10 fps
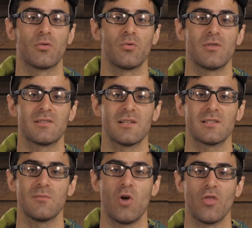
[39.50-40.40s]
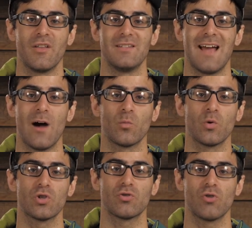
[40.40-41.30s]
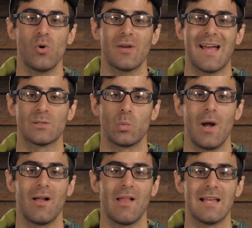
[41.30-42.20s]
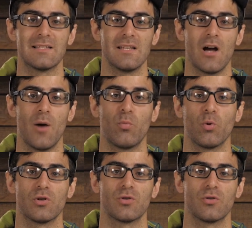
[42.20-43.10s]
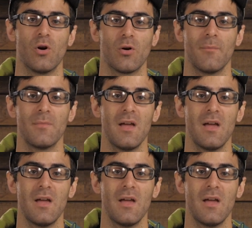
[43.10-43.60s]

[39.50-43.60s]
through the system on the downward stroke as well as the upward stroke.